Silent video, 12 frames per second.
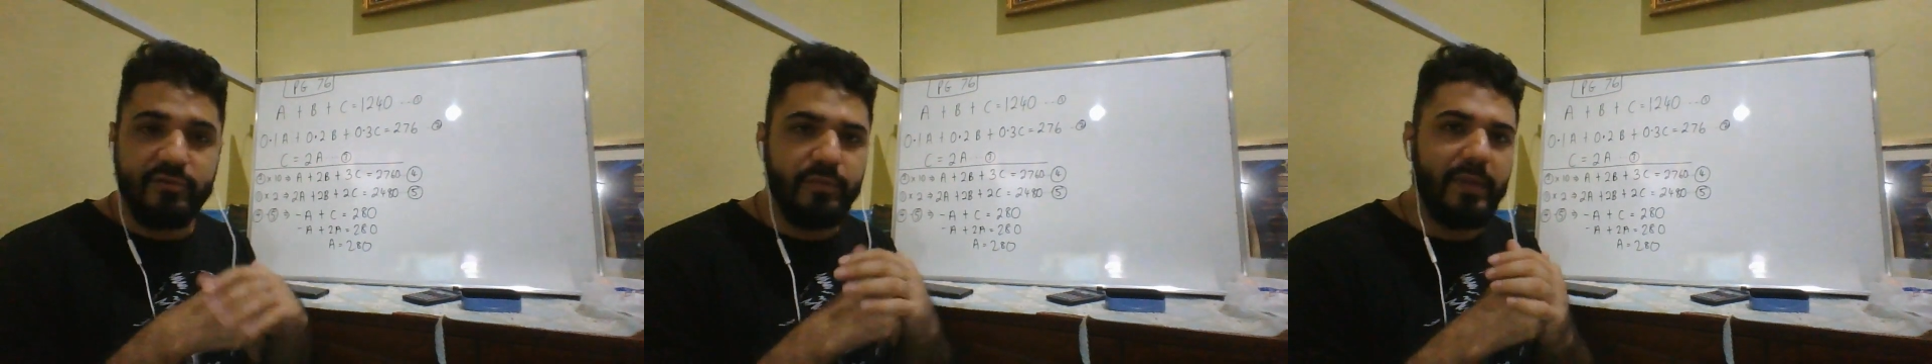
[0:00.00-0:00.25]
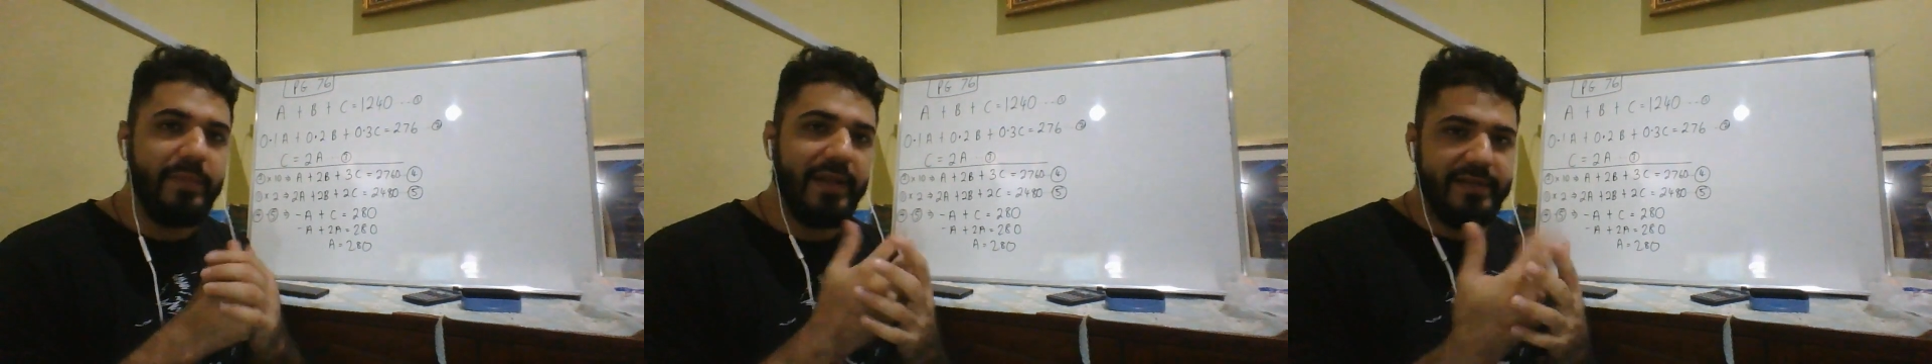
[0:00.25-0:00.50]
So
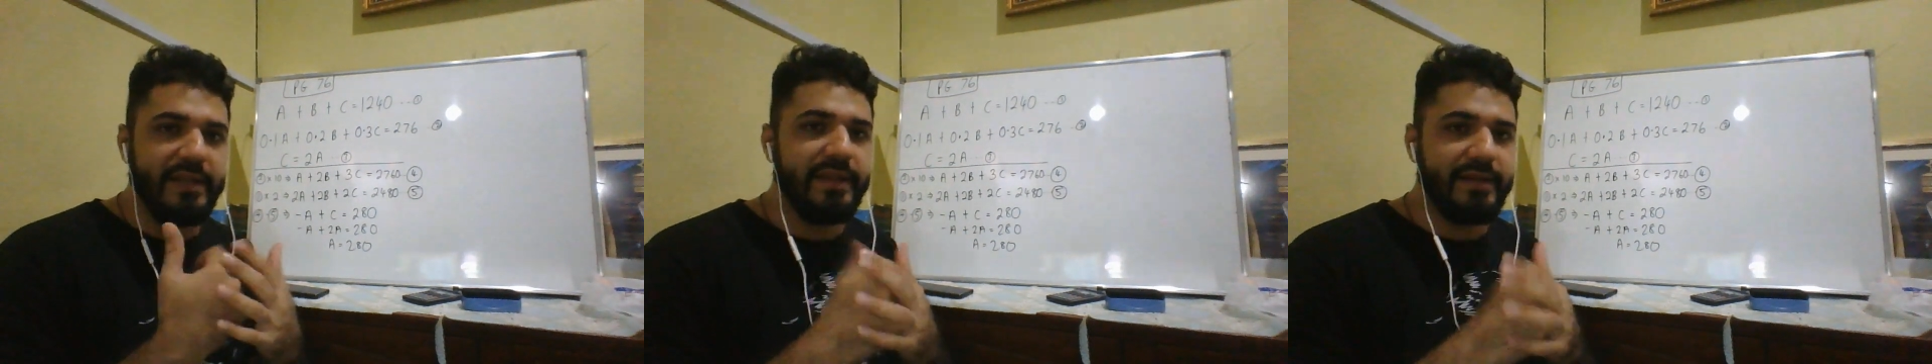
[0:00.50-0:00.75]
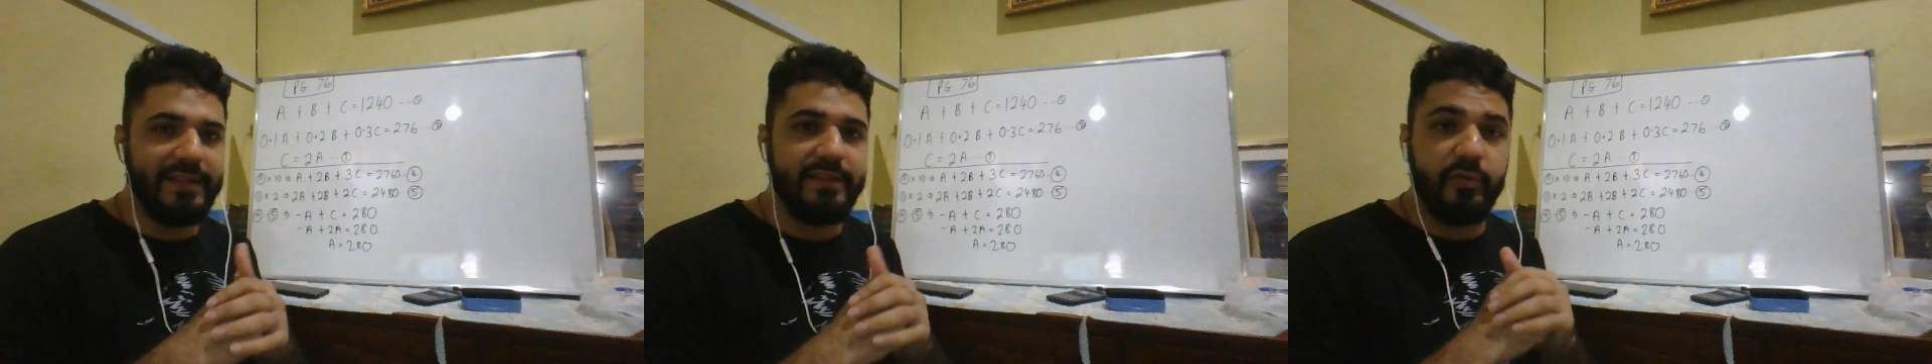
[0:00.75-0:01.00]
maybe I'll take
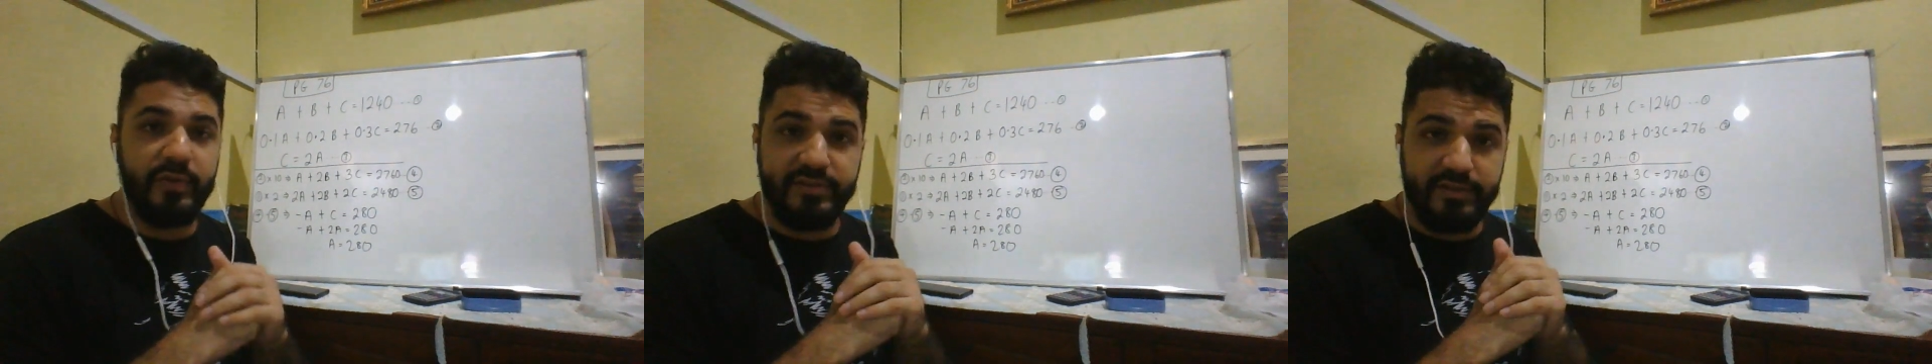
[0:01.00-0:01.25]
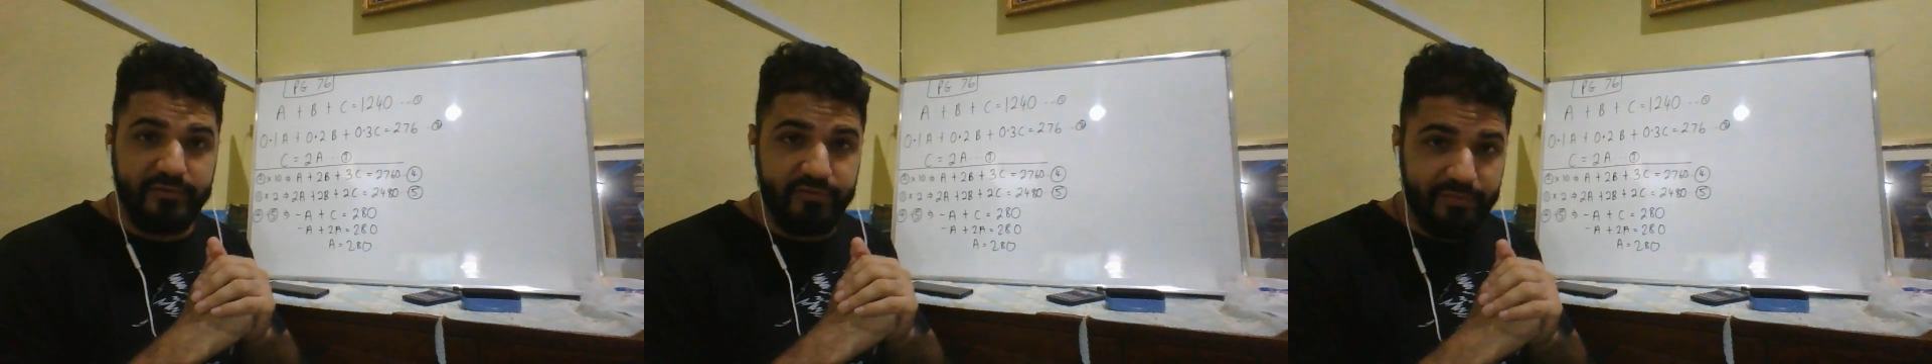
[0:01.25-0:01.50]
another
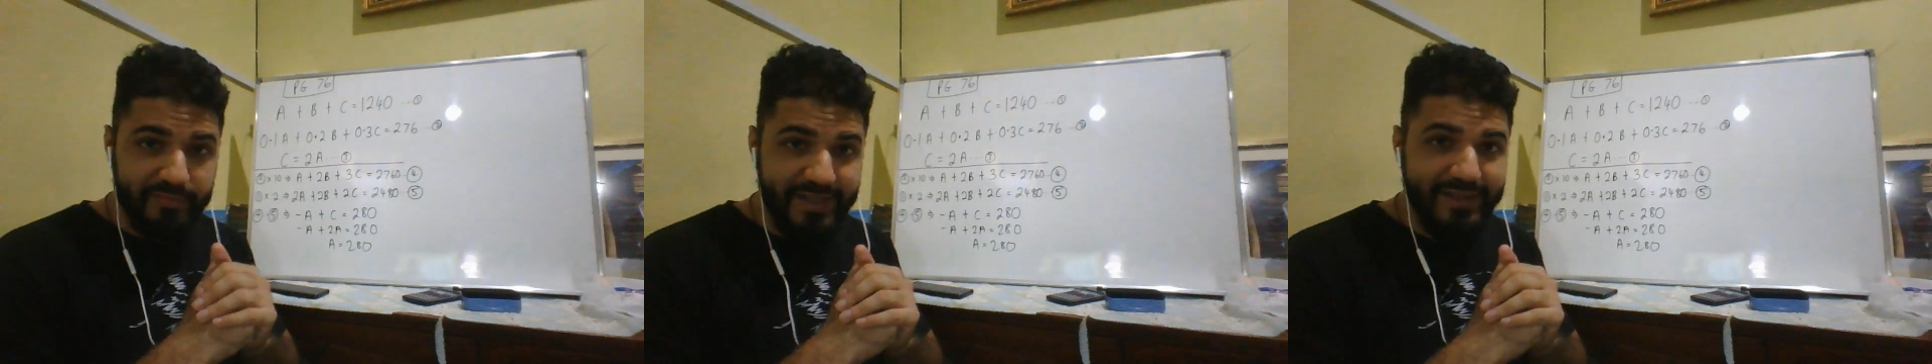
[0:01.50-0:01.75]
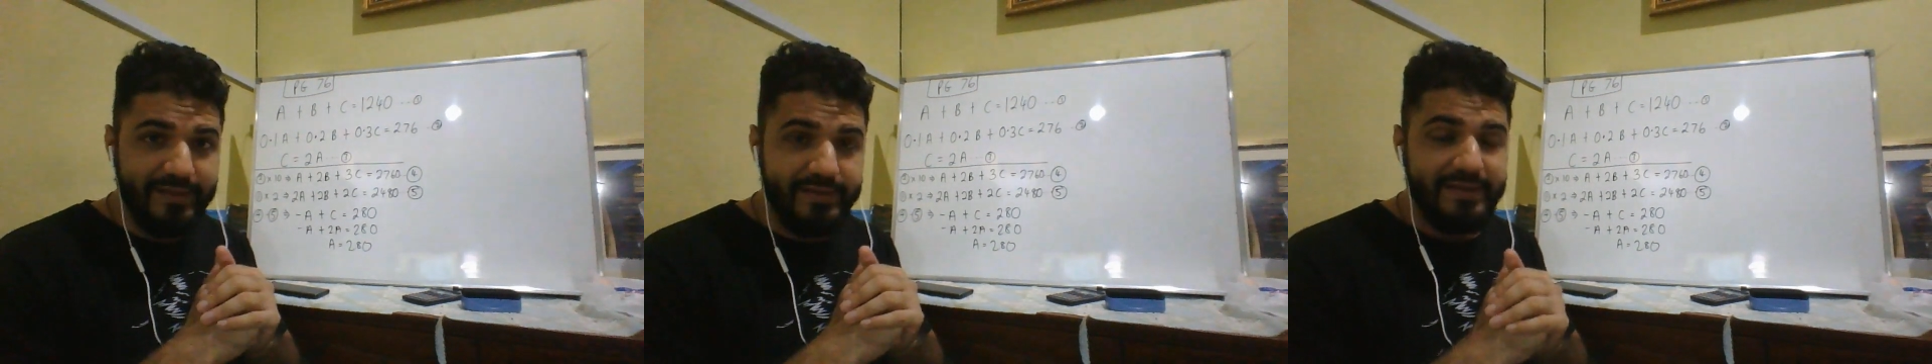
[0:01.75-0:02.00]
question from
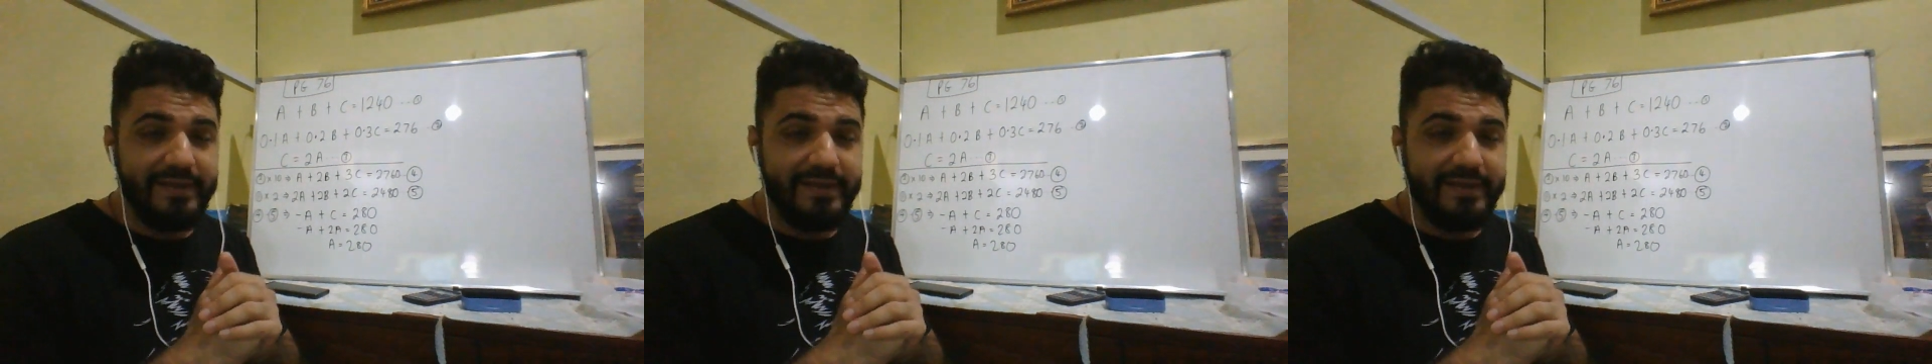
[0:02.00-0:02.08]
there.